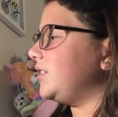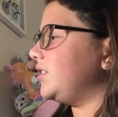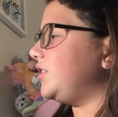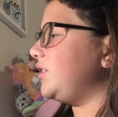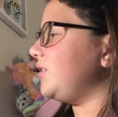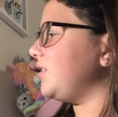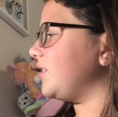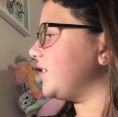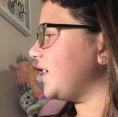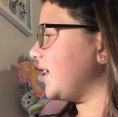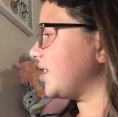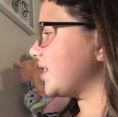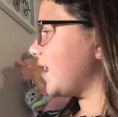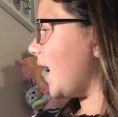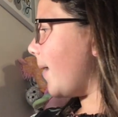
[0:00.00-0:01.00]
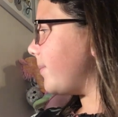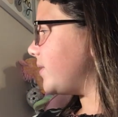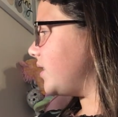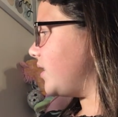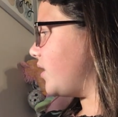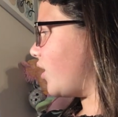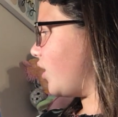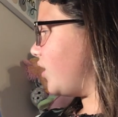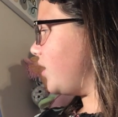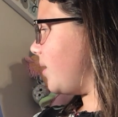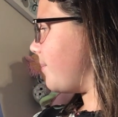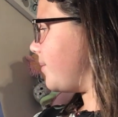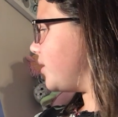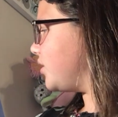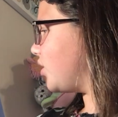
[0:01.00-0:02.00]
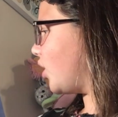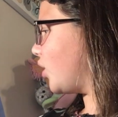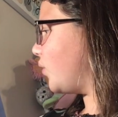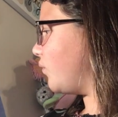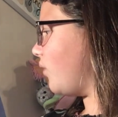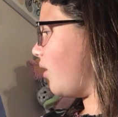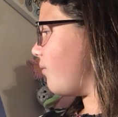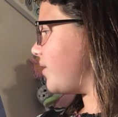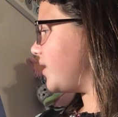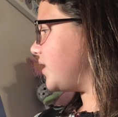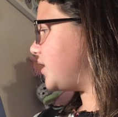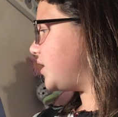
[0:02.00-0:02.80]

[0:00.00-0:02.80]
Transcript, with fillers: Junior says, Captain, our numbers are growing.